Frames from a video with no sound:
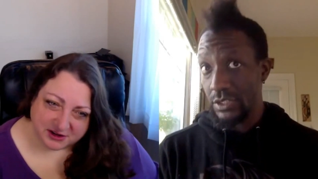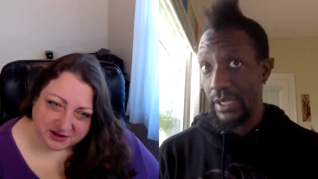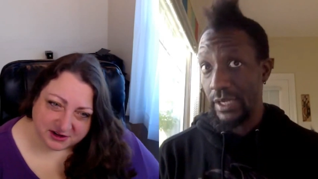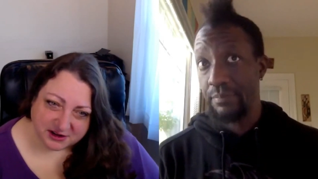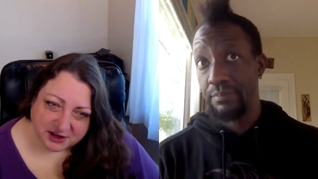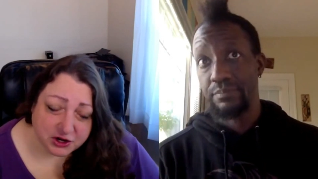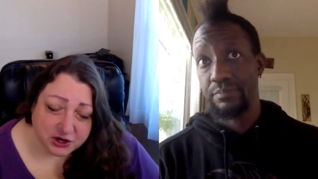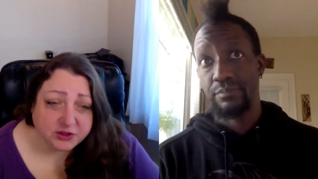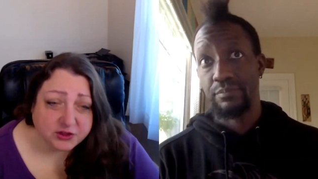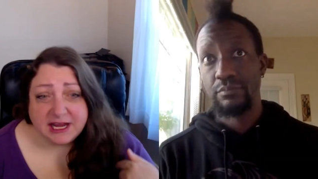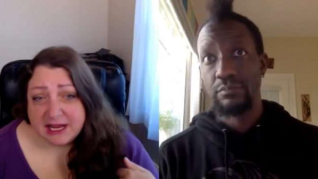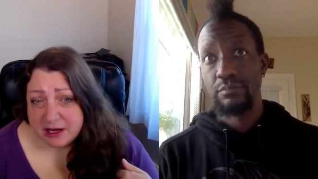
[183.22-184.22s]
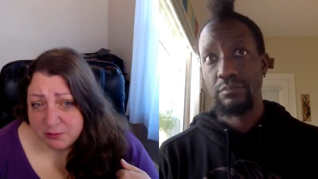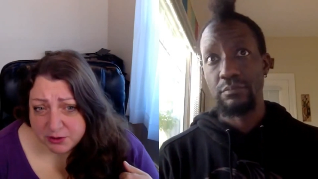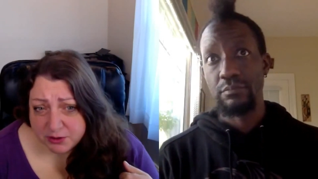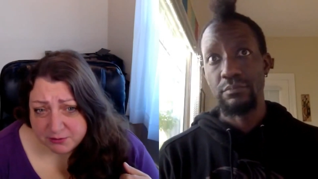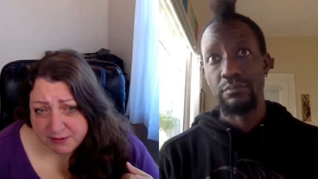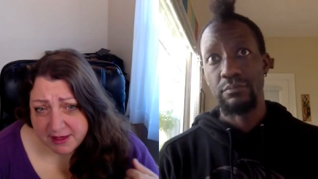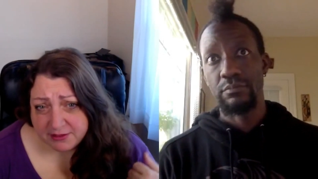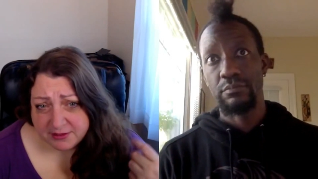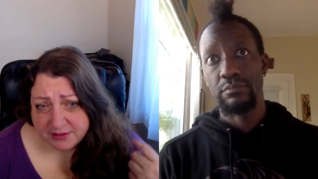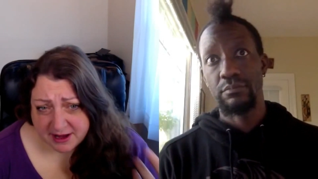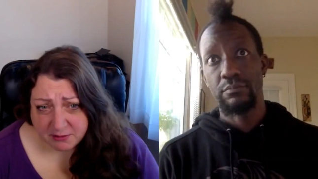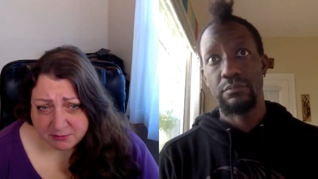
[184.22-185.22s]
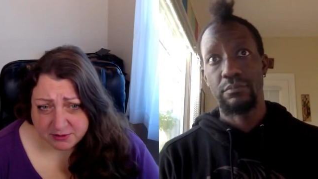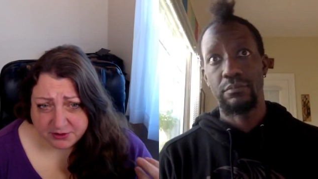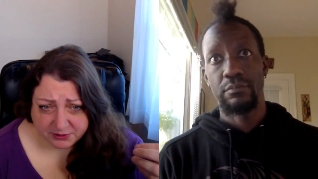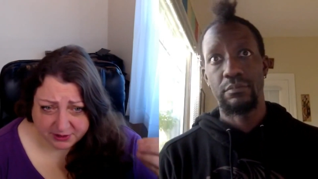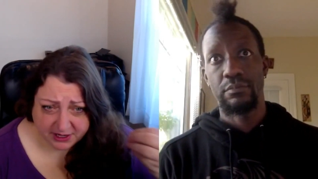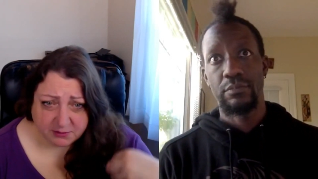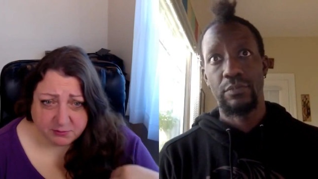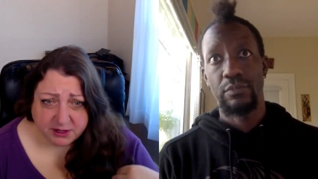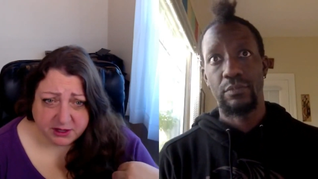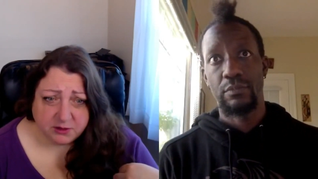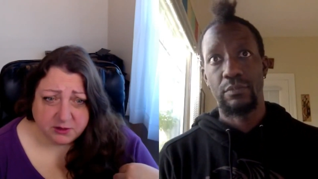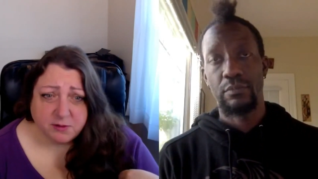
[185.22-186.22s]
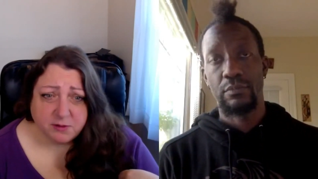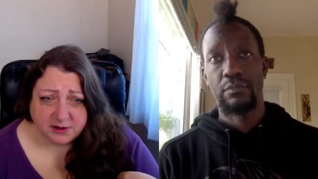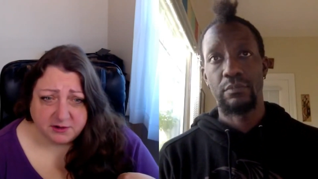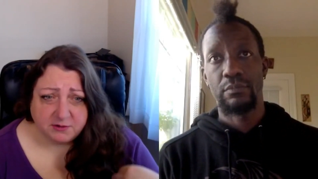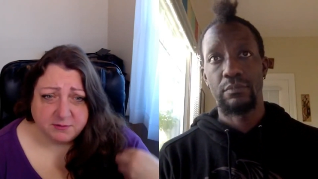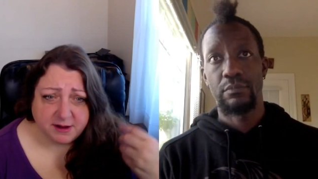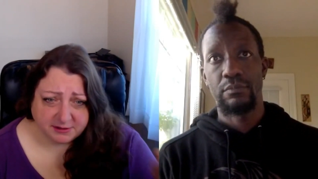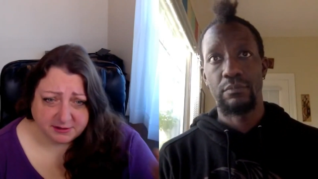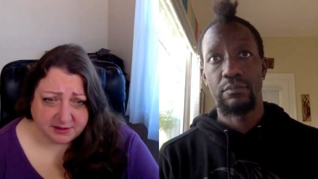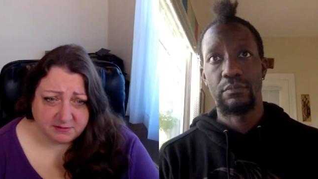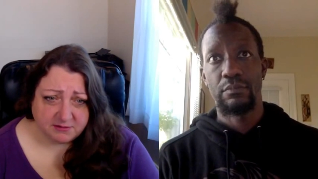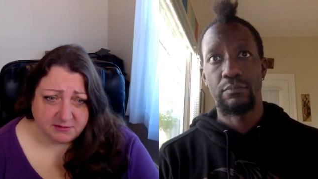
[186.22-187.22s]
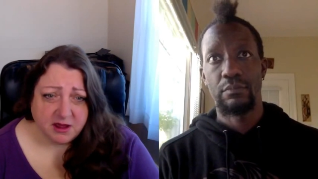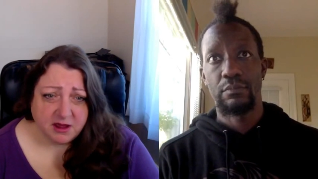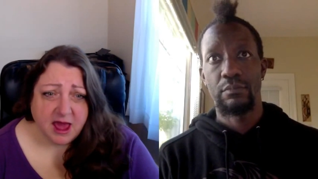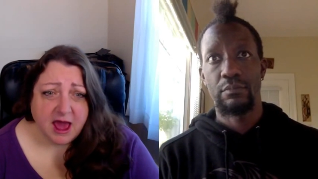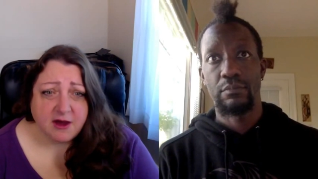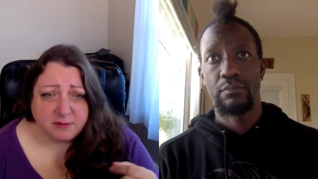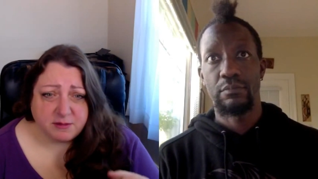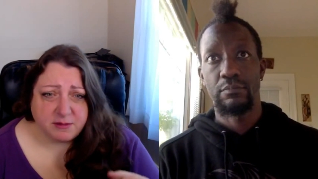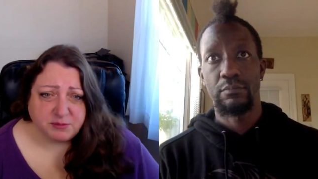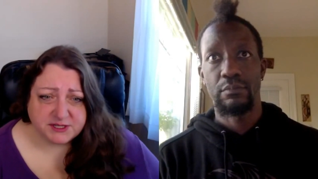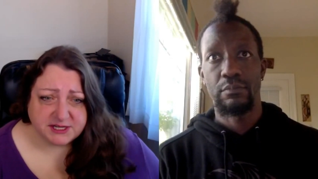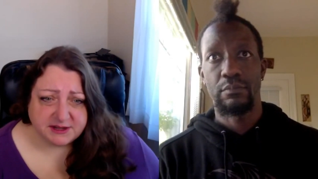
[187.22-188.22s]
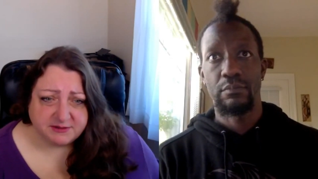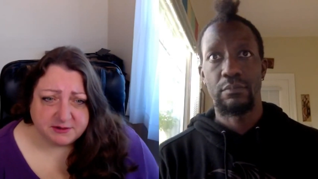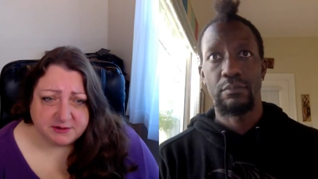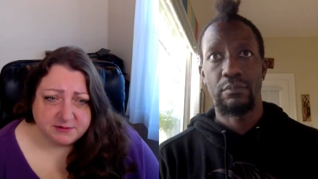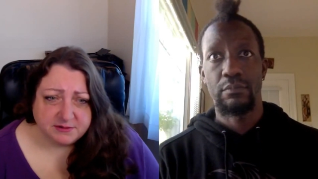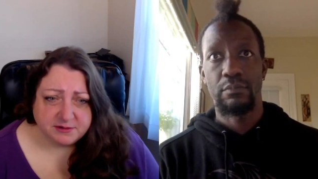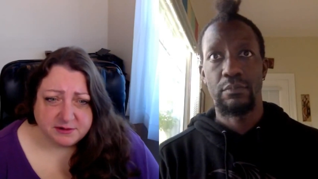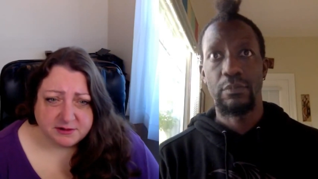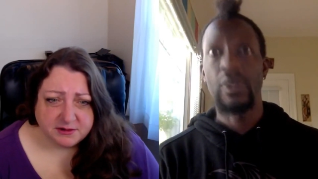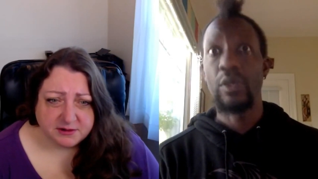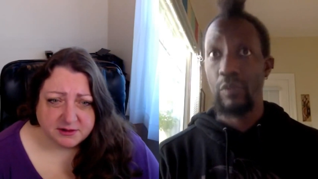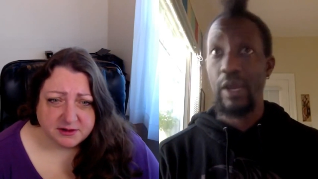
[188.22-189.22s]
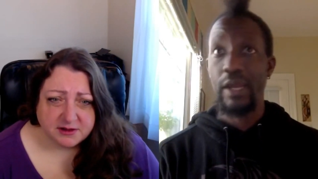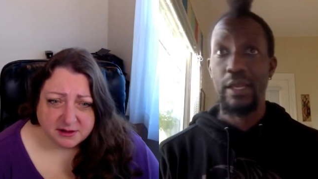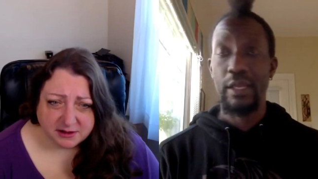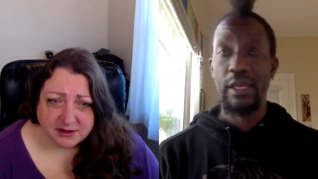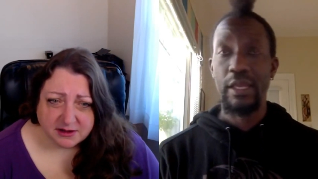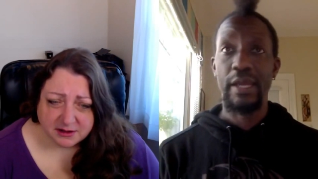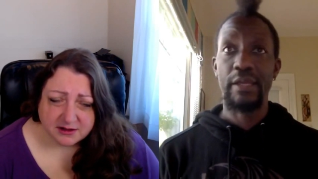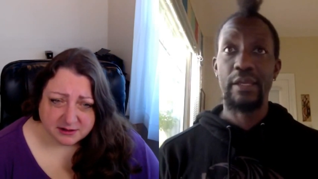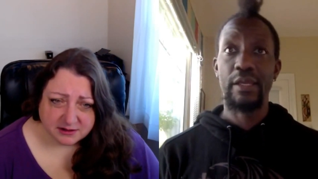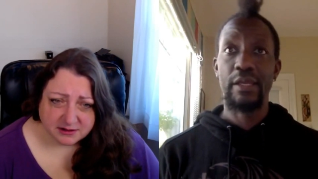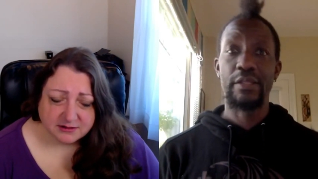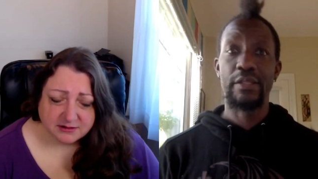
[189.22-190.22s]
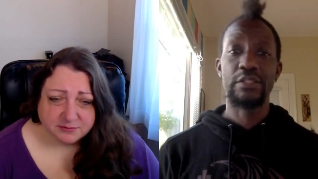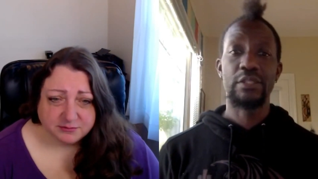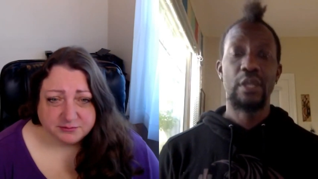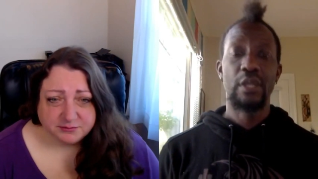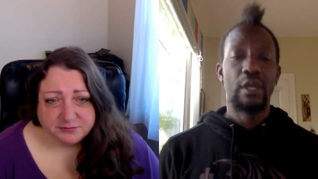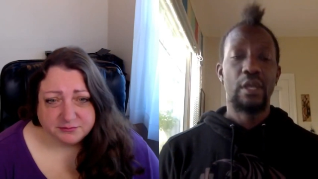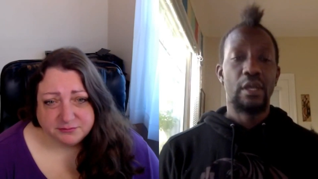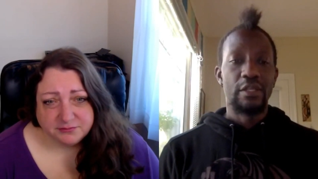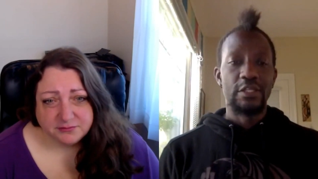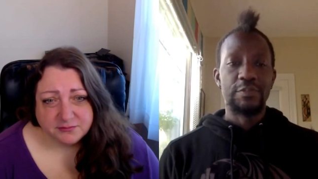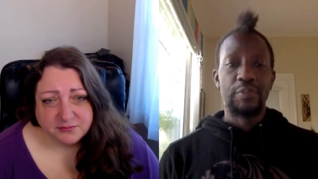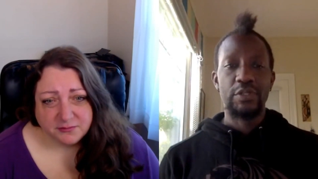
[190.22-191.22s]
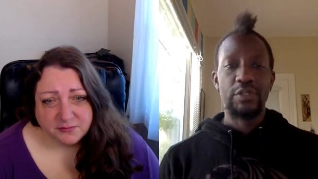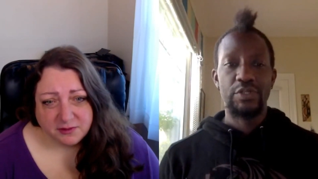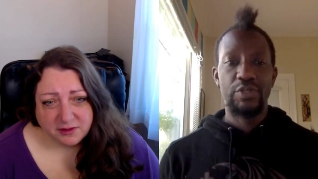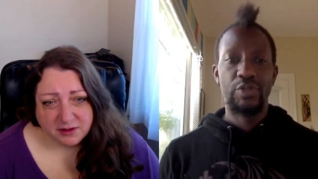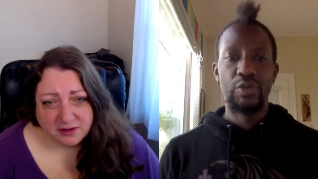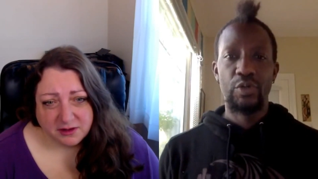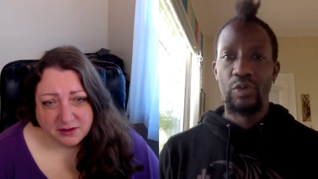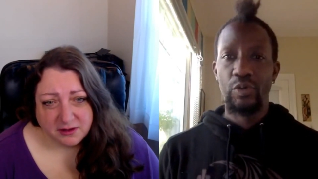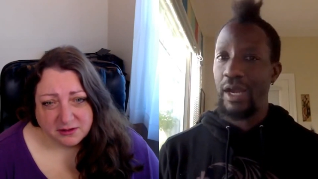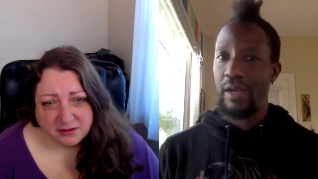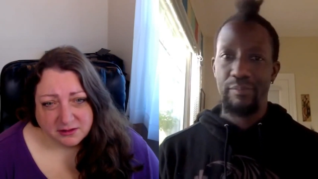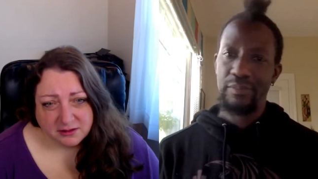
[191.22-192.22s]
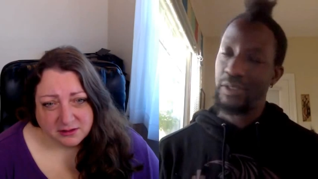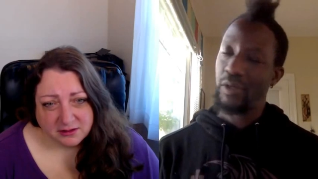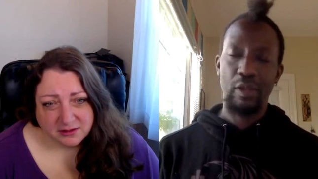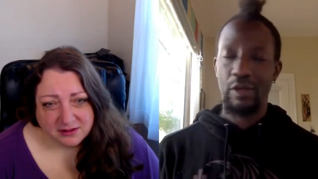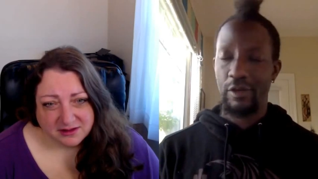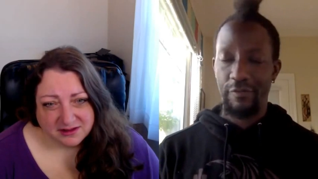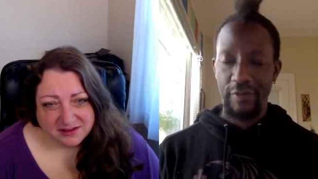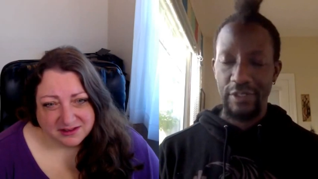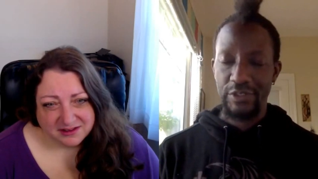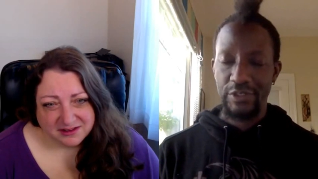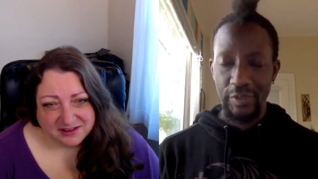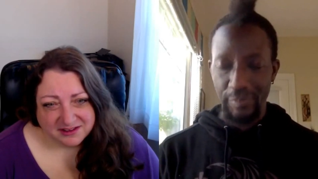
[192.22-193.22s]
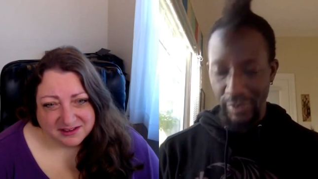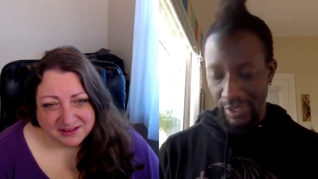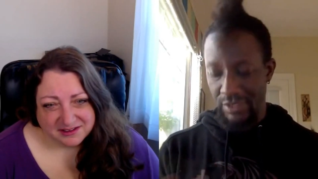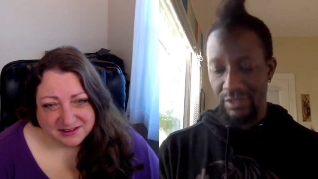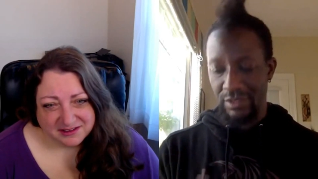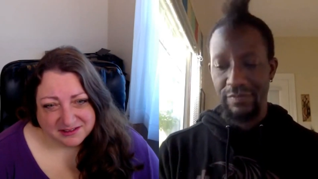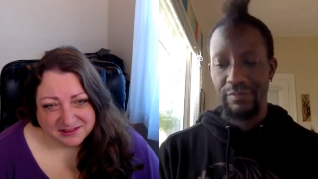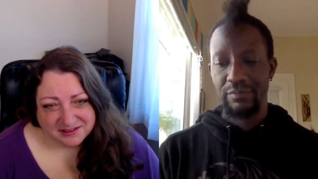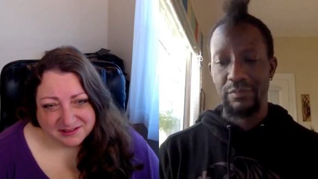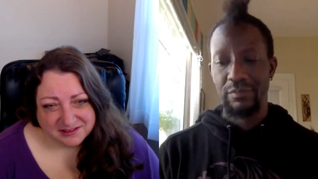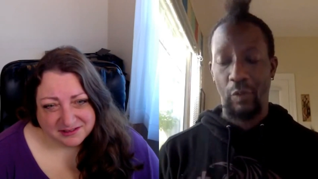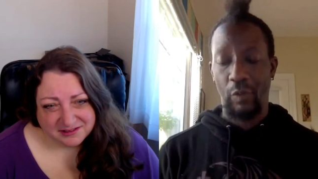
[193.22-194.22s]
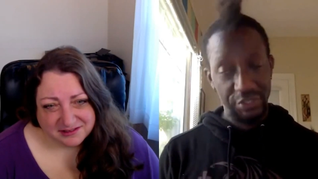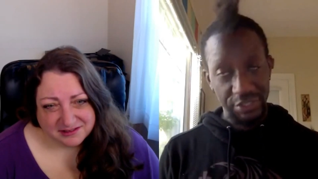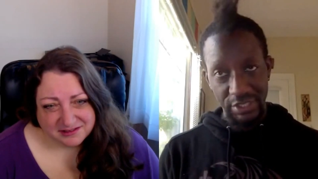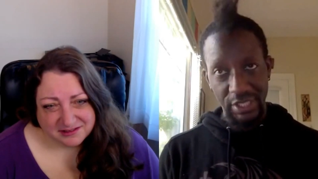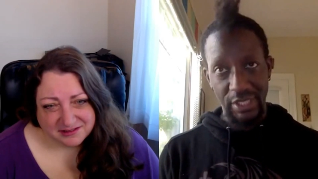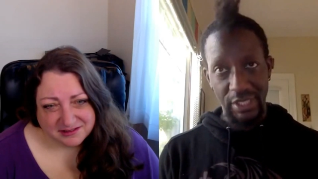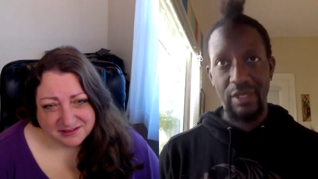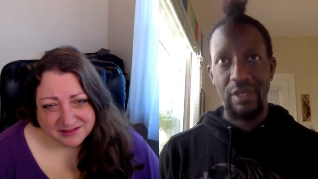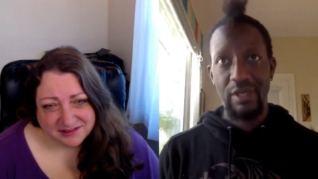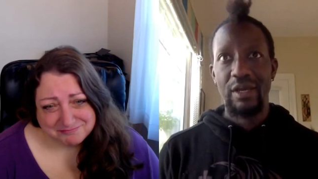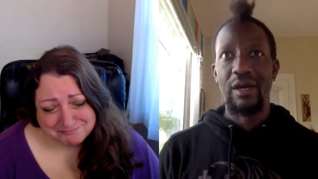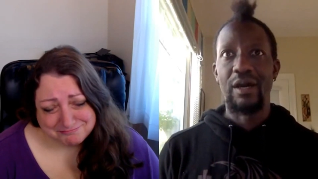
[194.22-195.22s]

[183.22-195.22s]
Speaker 1: Say again. You're looking inward rather than outward. You're looking at what you want to do rather than how they might perceive you.
Speaker 2: Right. Yeah. And, and this this person who I am no longer friends with because of what she said.